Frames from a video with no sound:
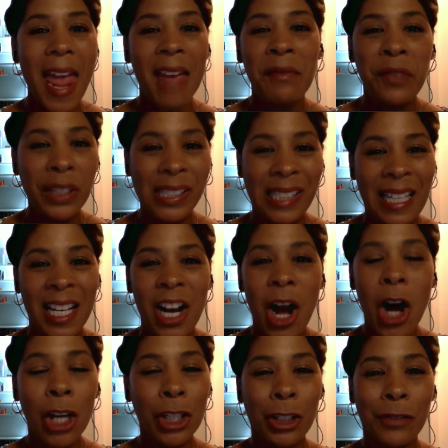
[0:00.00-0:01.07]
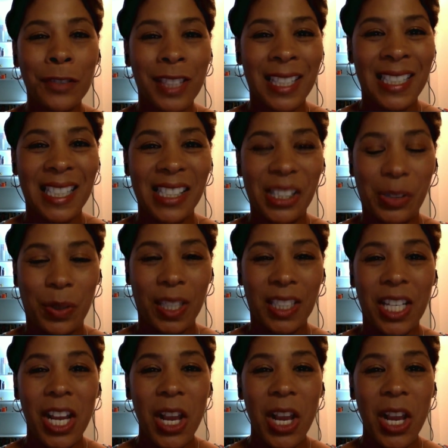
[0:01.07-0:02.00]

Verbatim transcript: canvassing all over the district.